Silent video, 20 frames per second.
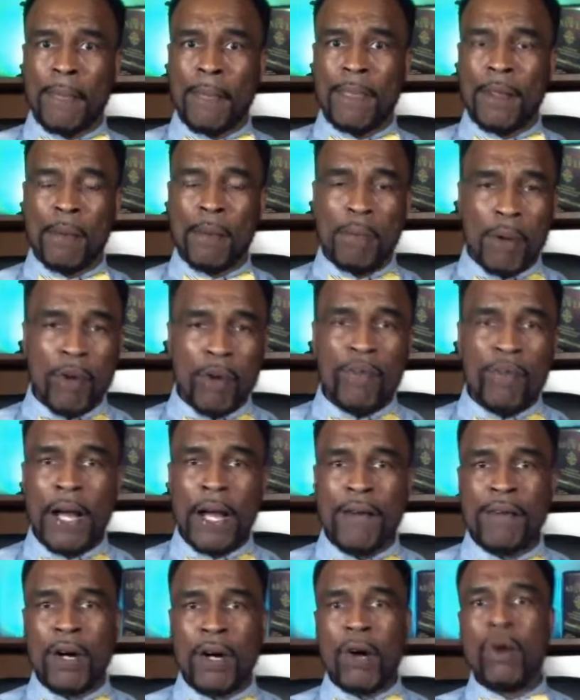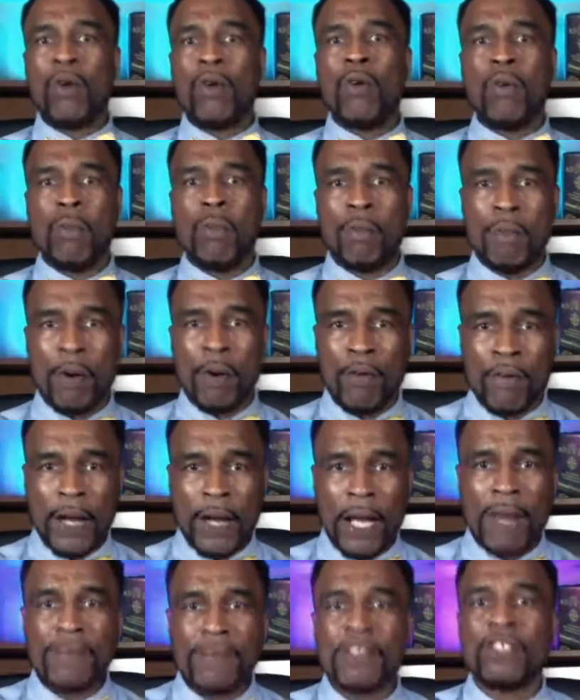That both have a home, both
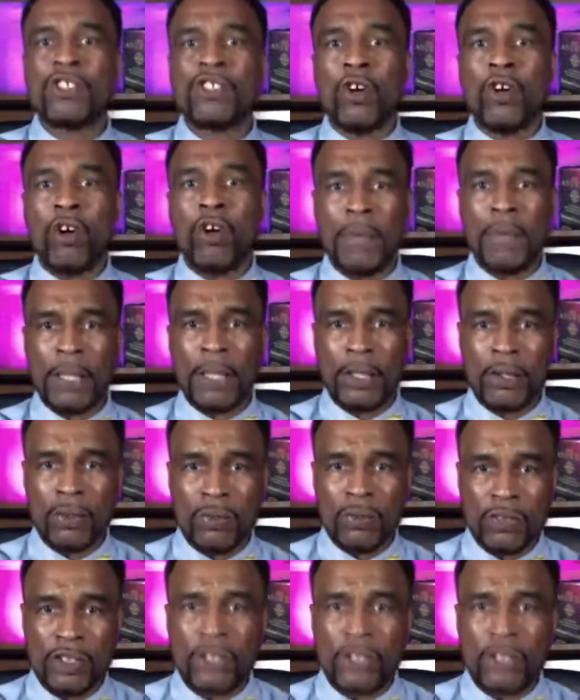have installment loans